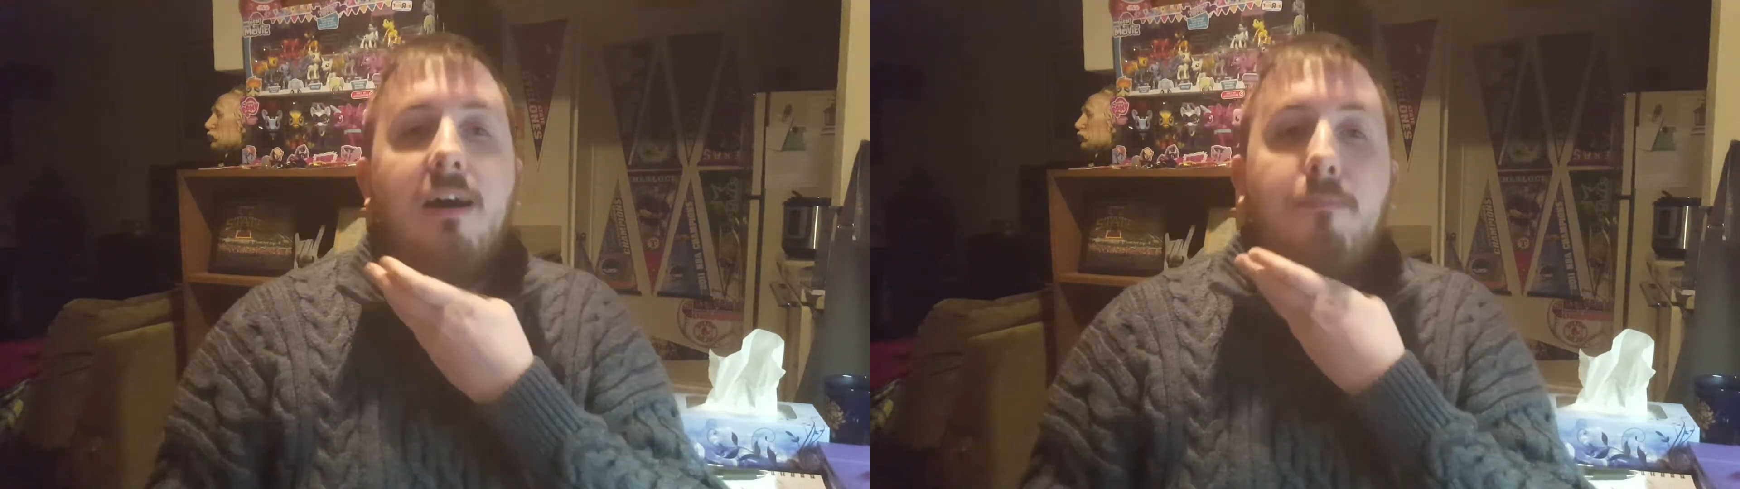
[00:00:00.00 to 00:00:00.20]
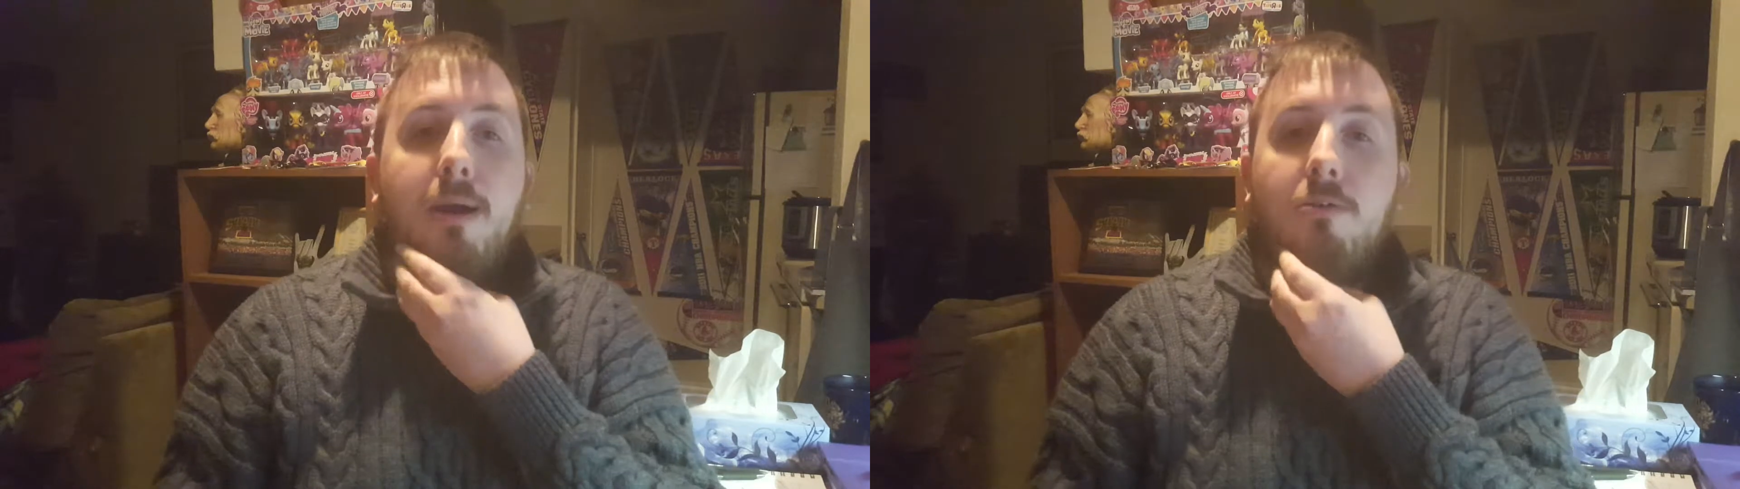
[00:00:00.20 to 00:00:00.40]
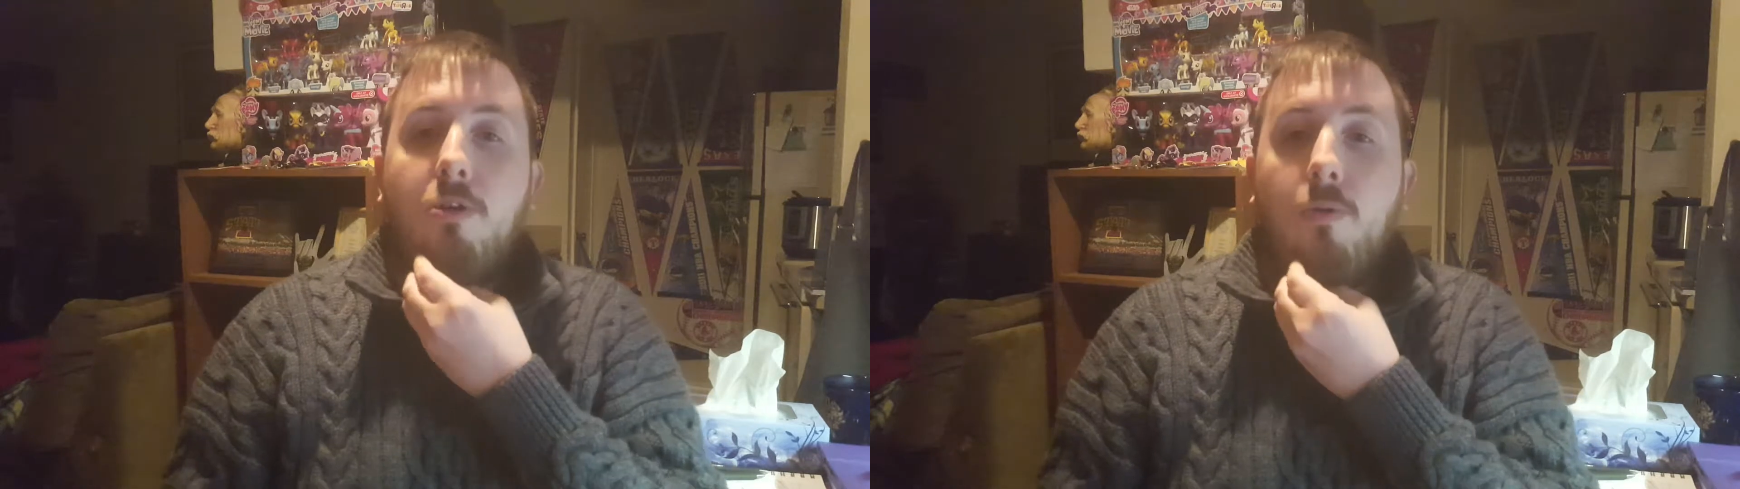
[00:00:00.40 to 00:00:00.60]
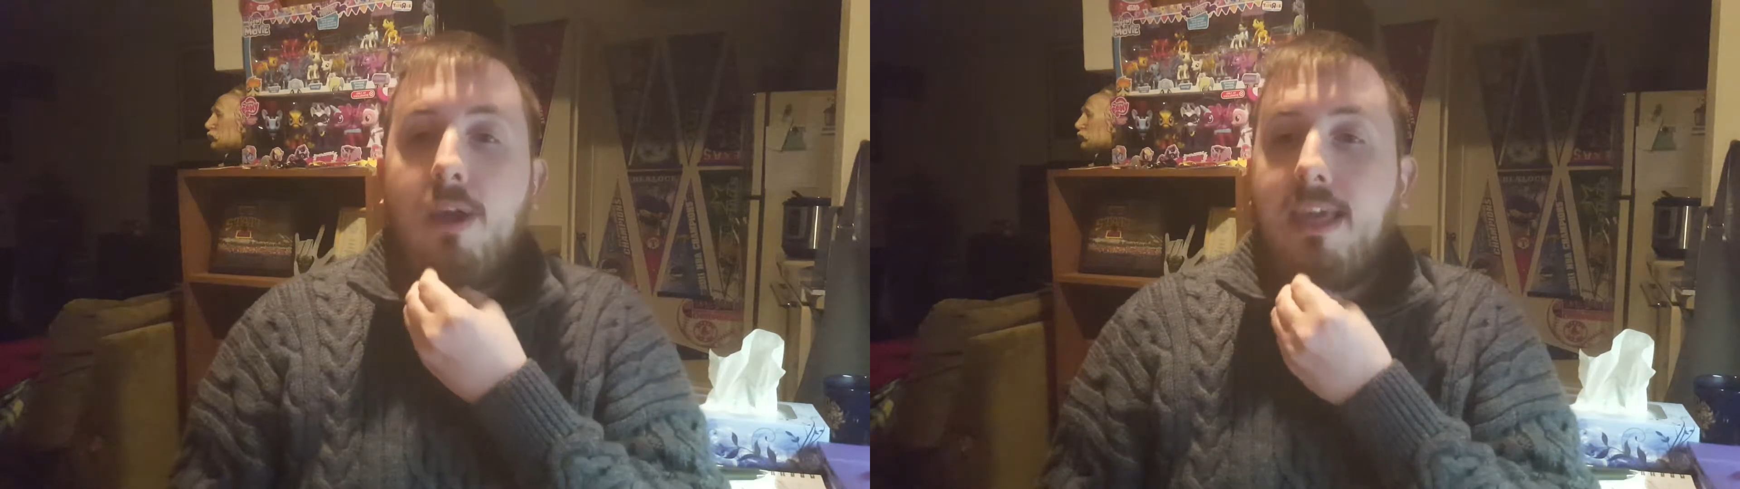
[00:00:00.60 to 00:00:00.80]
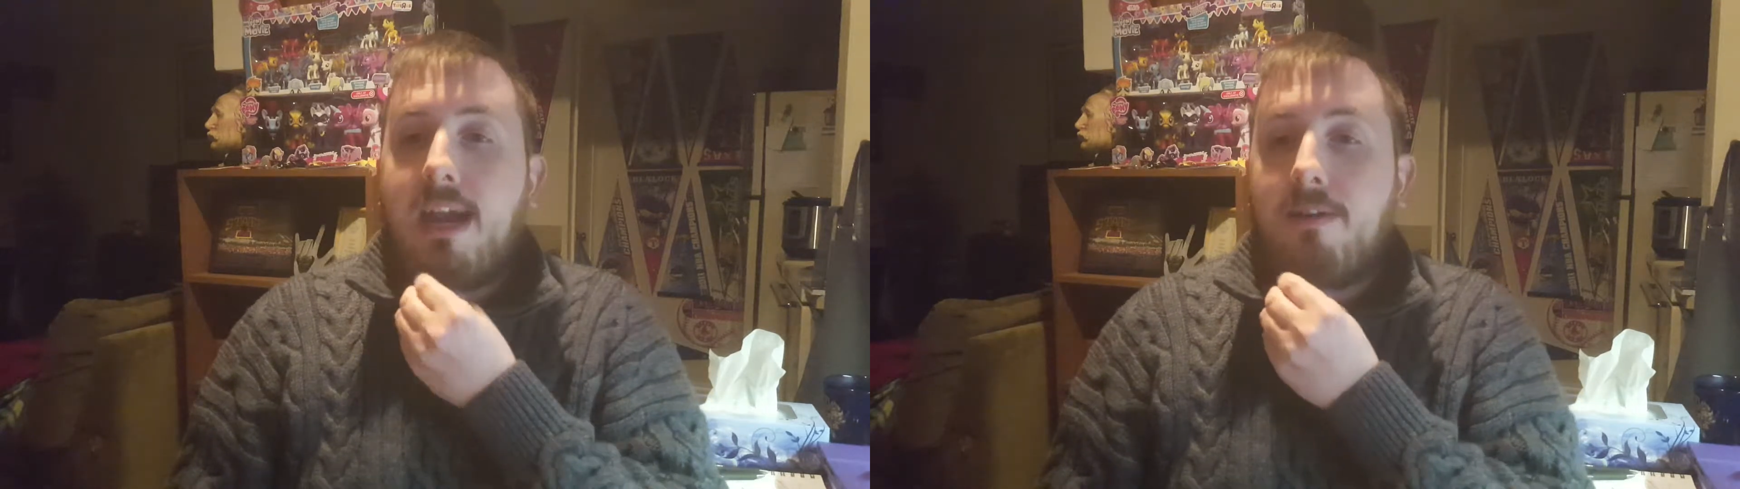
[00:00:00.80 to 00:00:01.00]
about
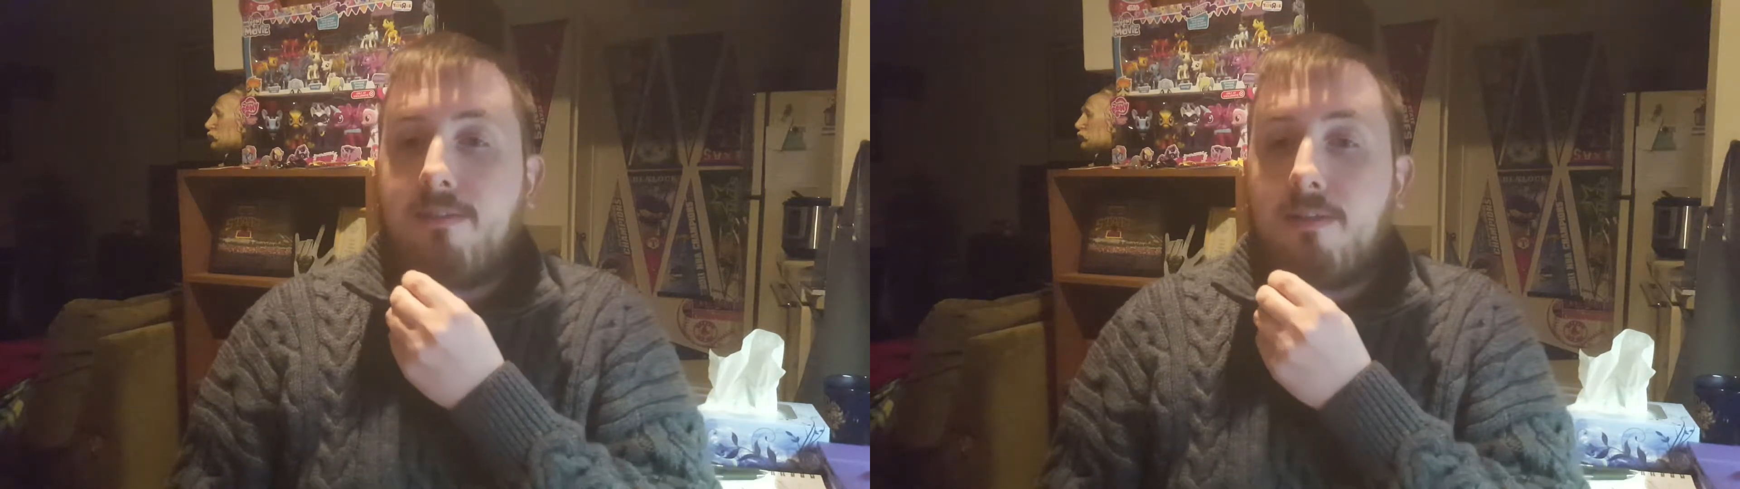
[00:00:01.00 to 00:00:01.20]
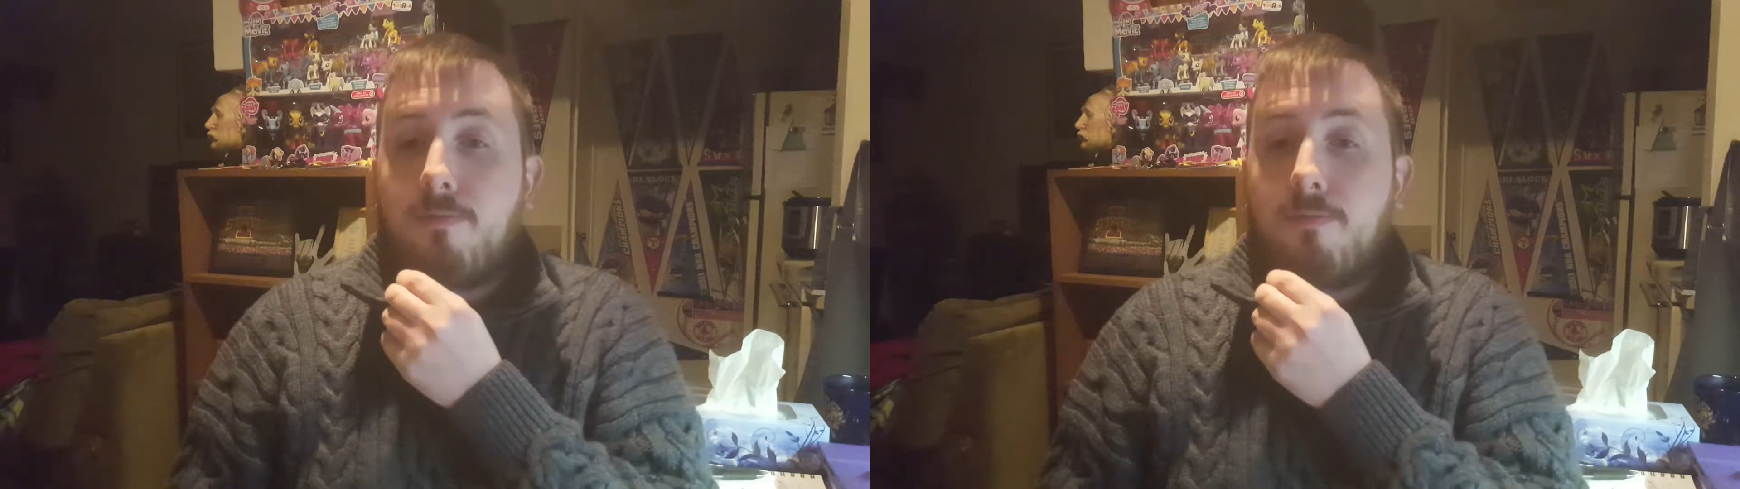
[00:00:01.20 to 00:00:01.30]
going out